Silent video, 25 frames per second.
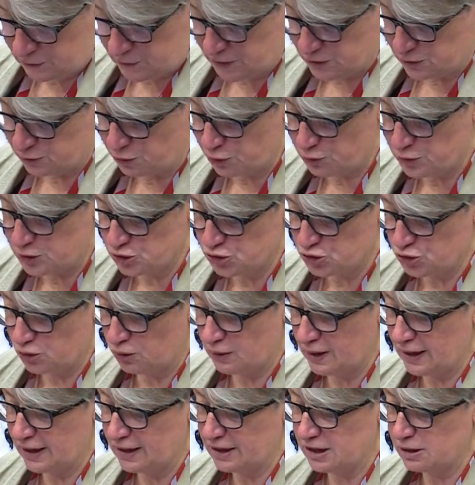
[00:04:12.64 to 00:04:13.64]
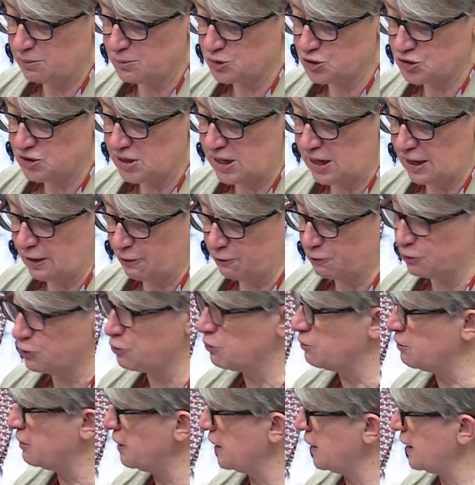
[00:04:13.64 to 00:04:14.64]
think there's very strong arguments here
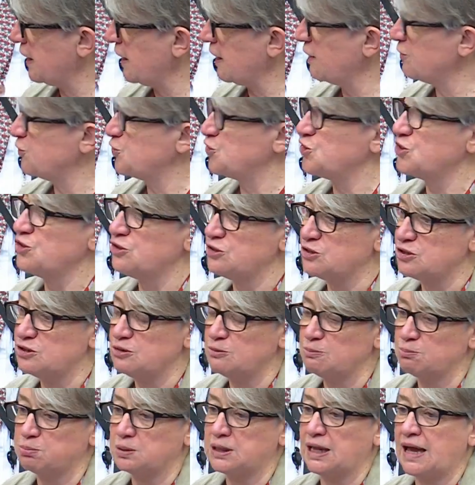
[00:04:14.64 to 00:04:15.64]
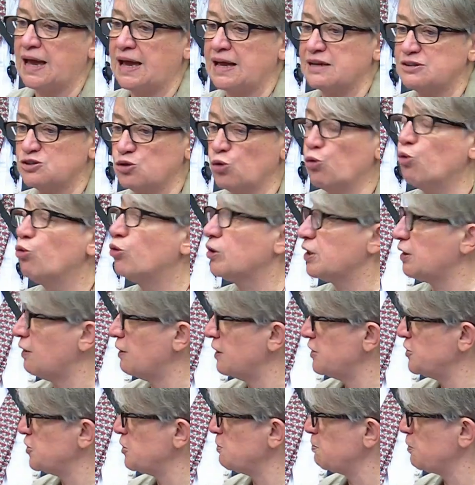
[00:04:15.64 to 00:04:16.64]
for a concerted, planned,
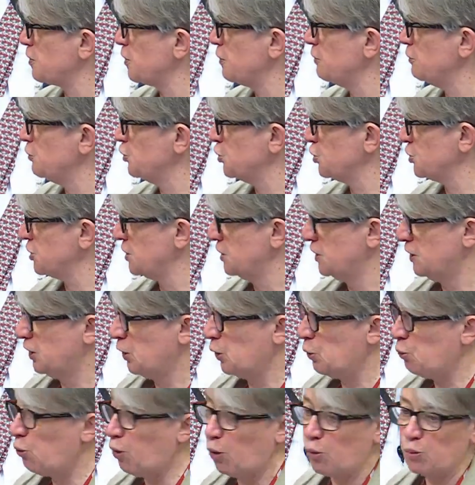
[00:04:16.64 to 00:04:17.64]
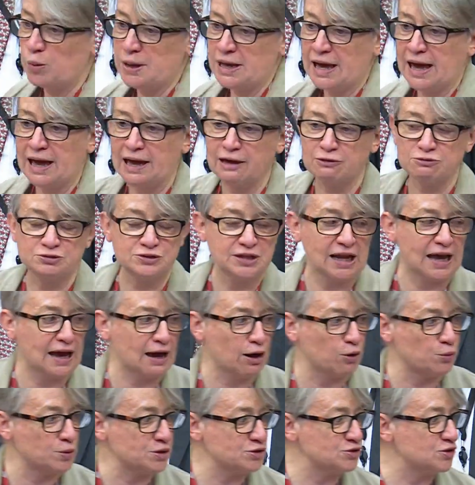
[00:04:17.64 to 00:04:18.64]
organised approach. What we have
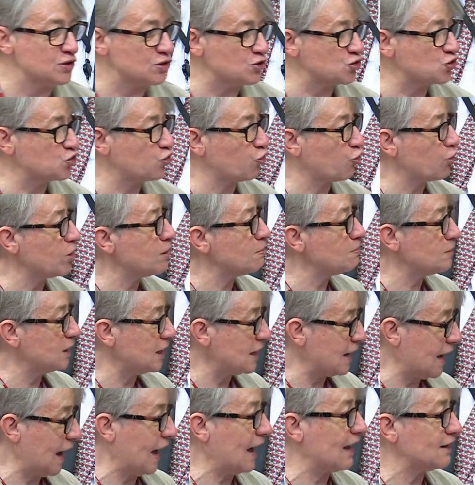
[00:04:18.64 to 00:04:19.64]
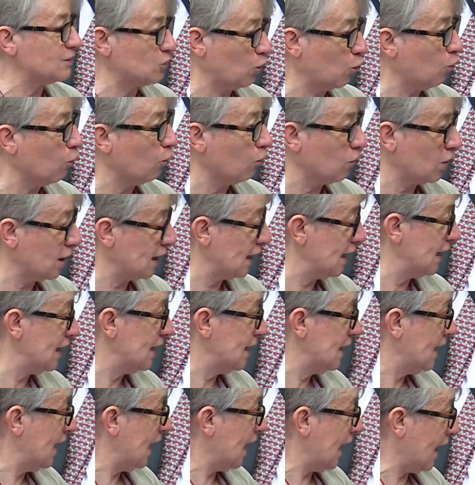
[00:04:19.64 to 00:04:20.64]
now is extremely ad hoc,
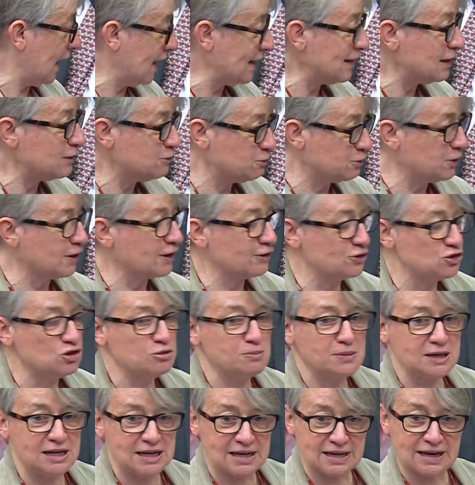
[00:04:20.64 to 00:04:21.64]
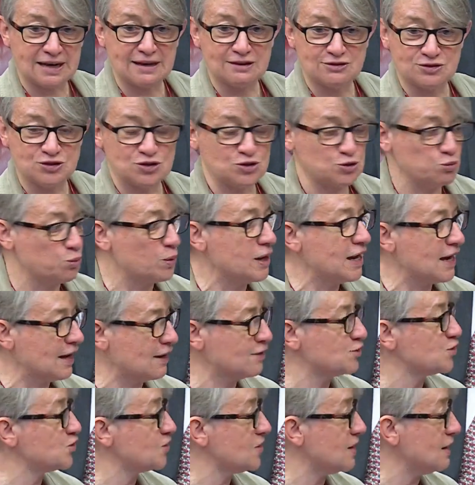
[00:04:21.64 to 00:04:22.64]
and in far too many cases
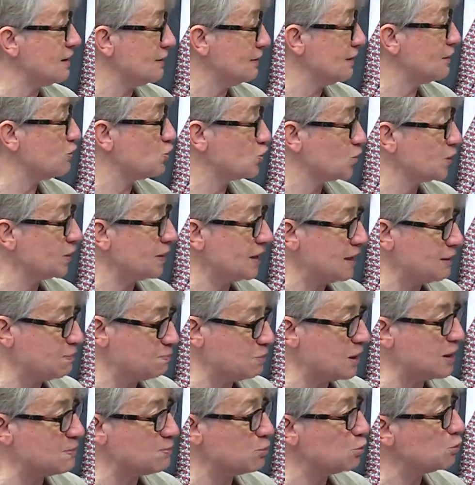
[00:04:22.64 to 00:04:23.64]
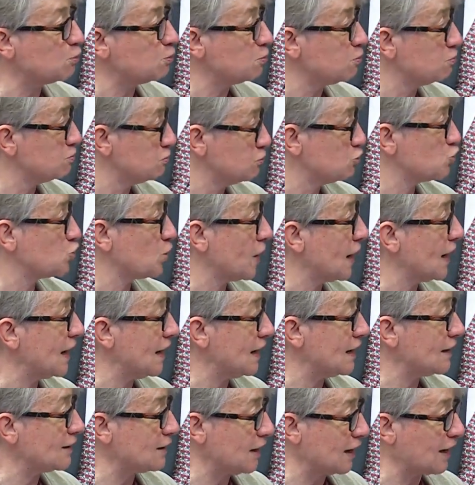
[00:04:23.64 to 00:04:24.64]
we are seeing literally people
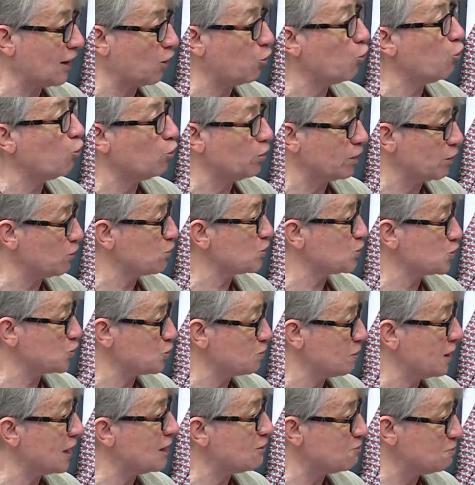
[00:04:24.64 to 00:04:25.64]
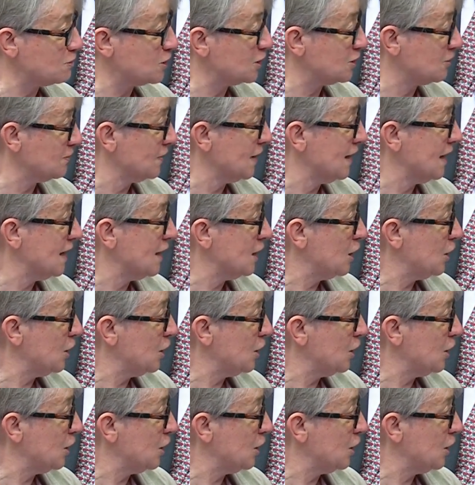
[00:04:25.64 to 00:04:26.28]
trailing a cord across the pavement,